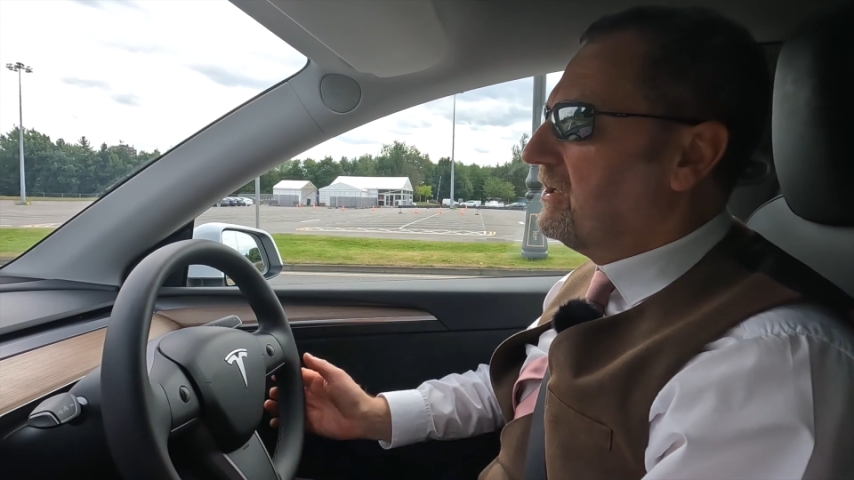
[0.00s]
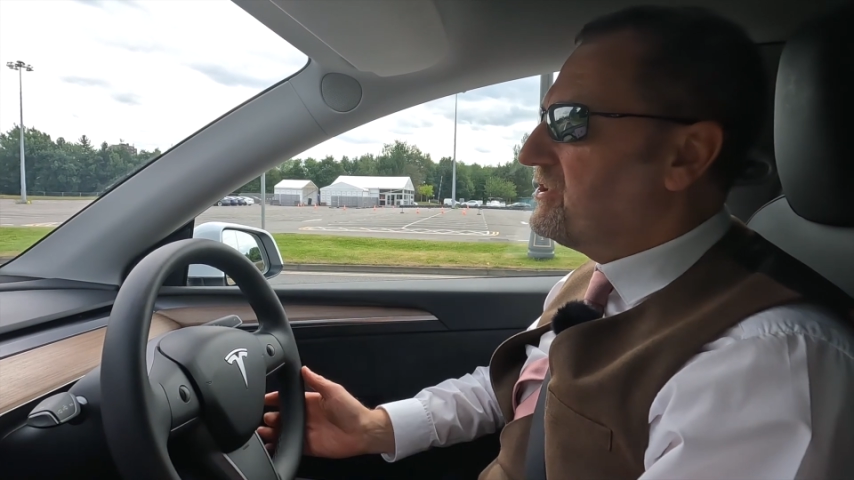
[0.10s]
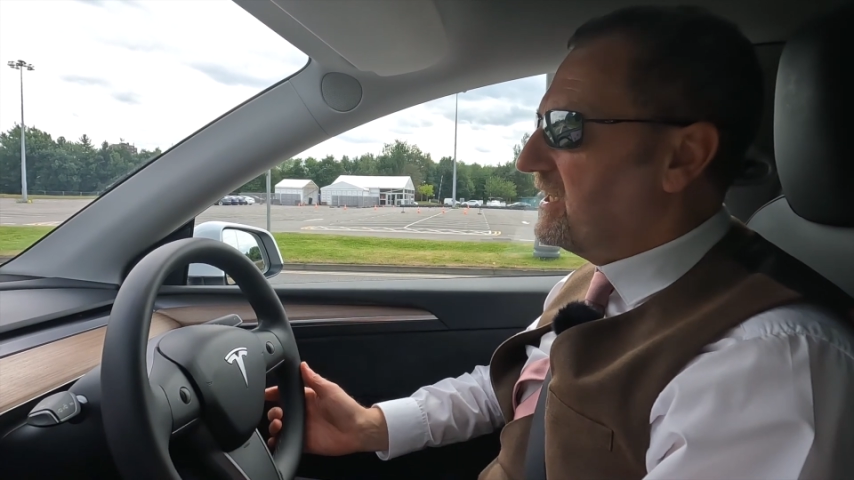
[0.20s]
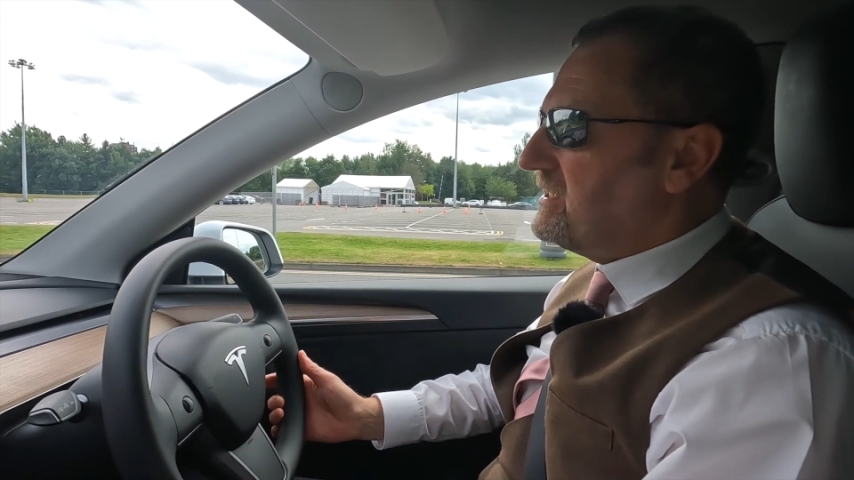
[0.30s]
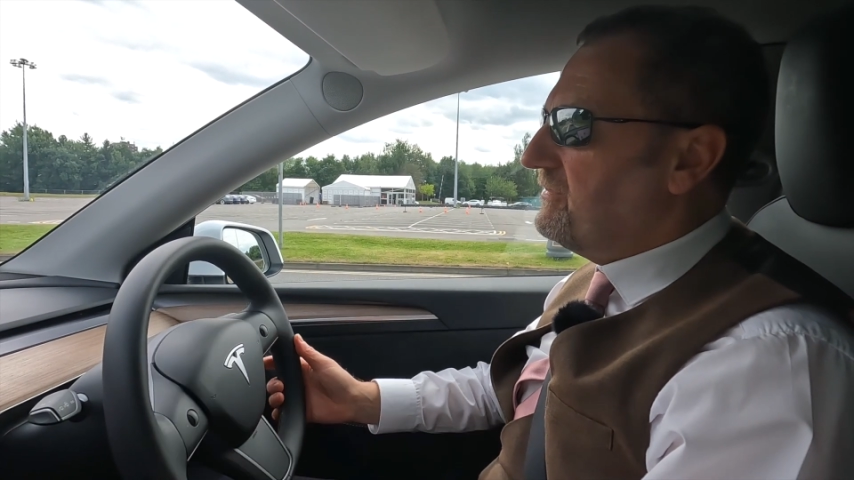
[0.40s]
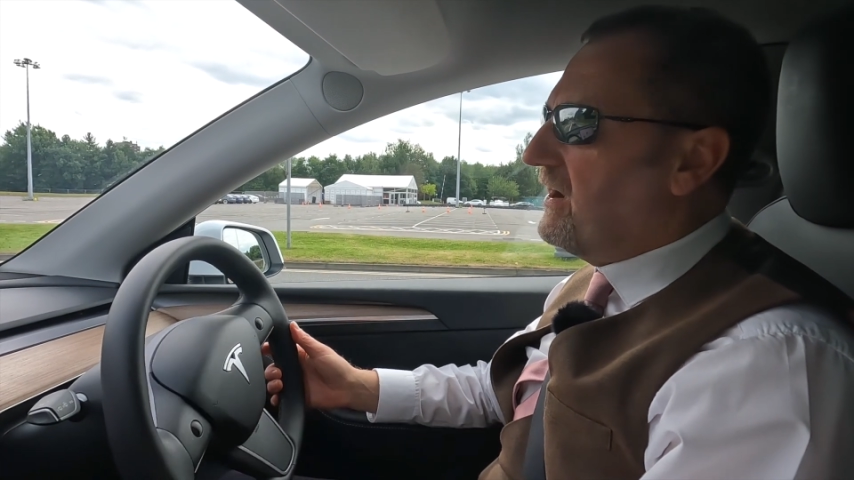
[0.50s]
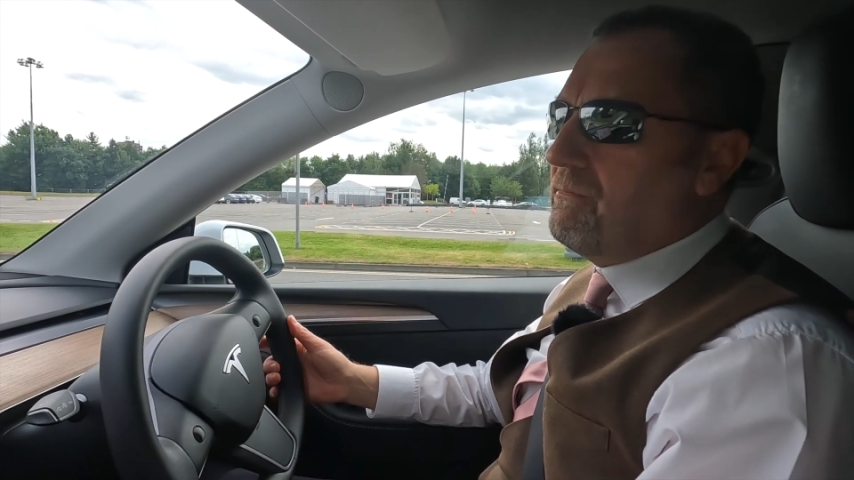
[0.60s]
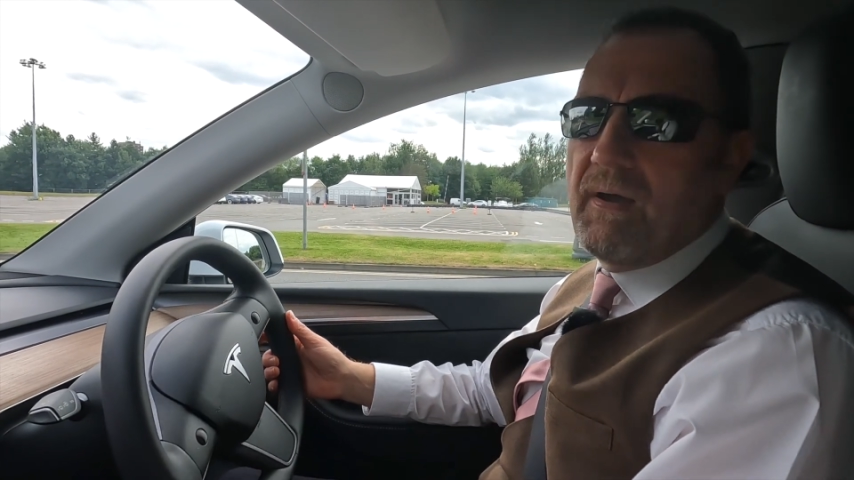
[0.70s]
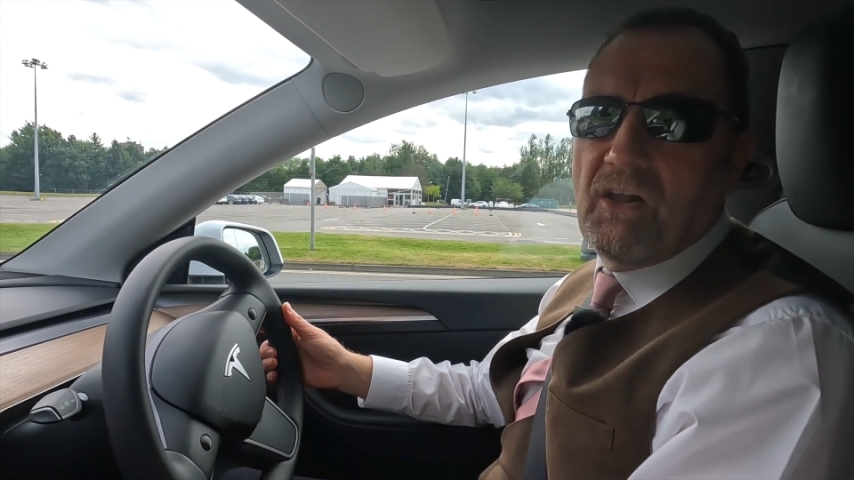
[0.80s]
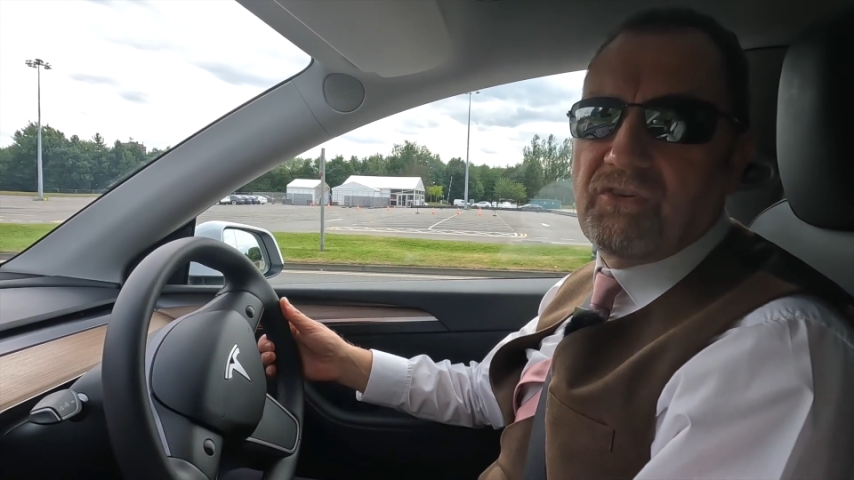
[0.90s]

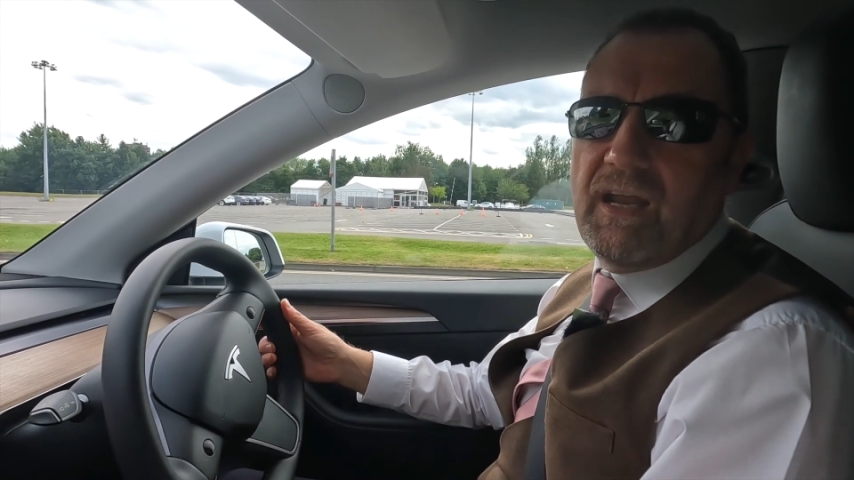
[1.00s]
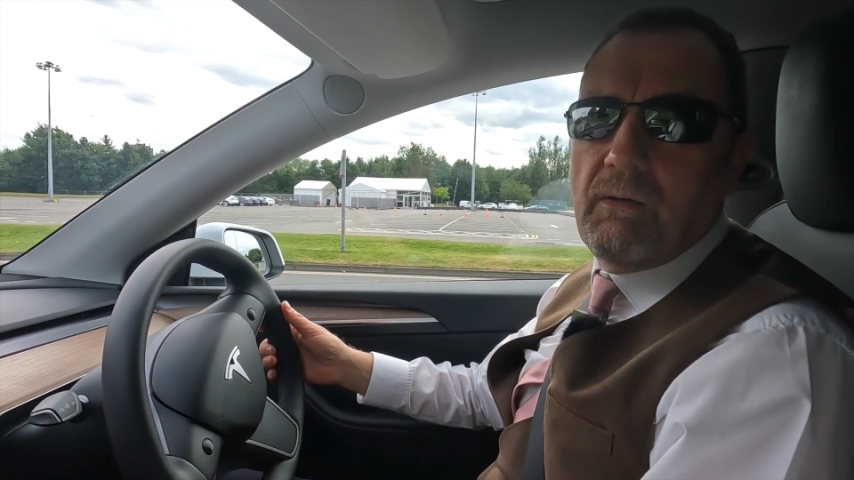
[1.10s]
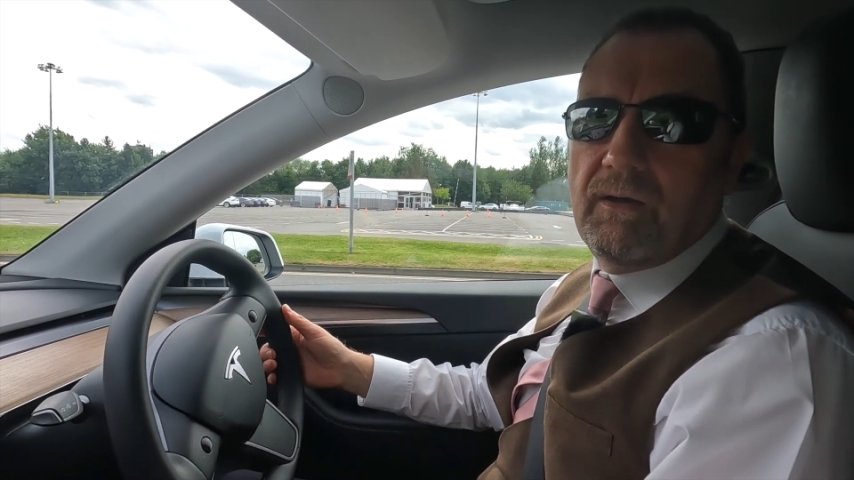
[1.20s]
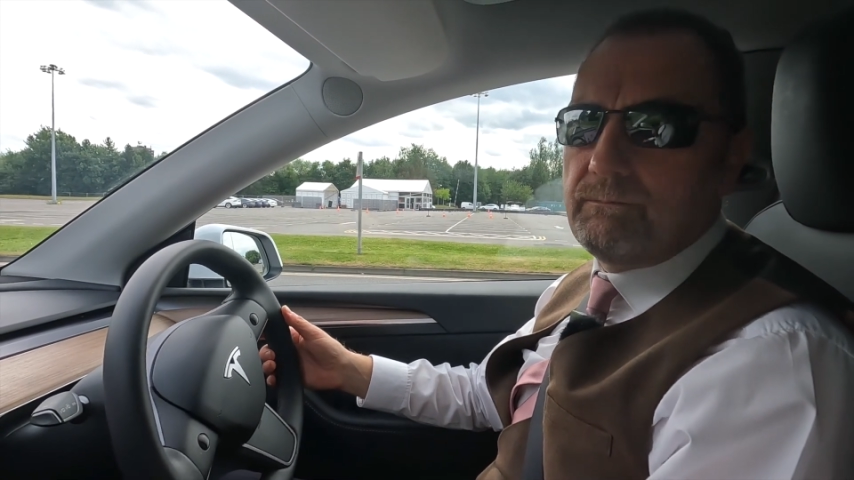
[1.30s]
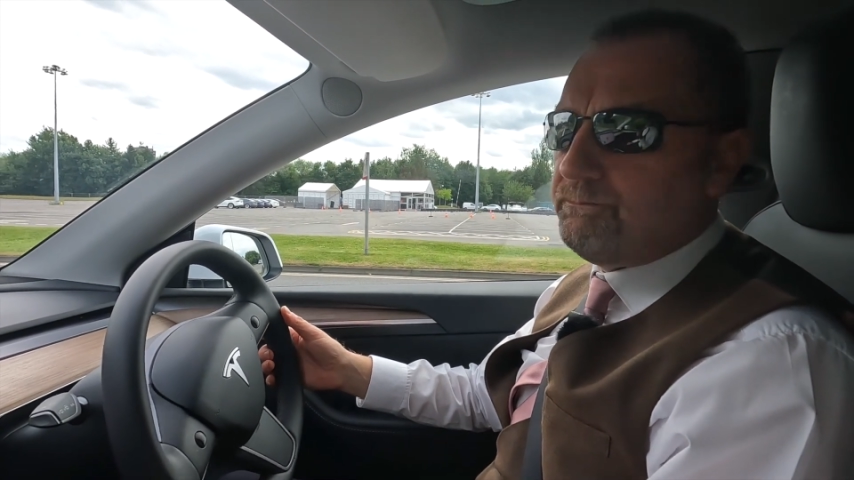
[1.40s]
65 miles an hour.